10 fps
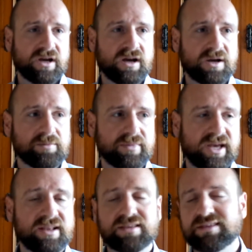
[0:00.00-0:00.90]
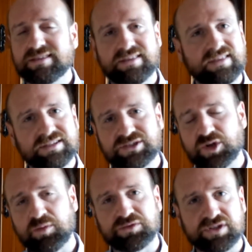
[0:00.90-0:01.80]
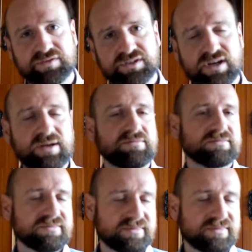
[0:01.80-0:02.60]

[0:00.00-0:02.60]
And this snowballs over time.